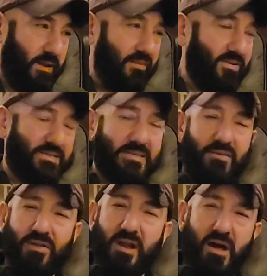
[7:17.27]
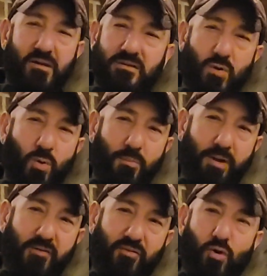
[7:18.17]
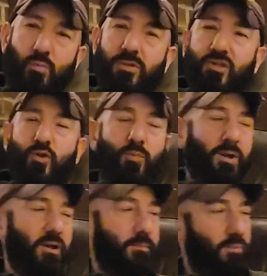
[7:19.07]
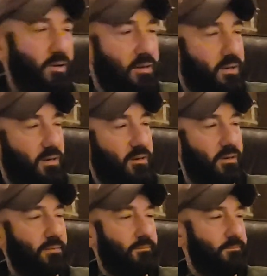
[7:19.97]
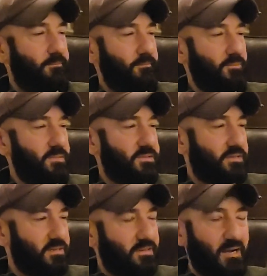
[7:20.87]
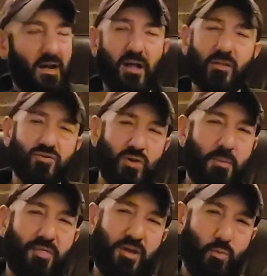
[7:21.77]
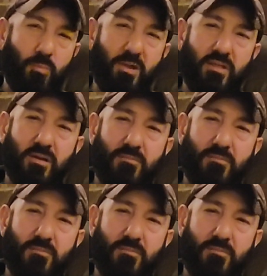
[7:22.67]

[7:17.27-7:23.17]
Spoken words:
even $70 I wouldn't pay for Oban Little Bay, but $60 I think would be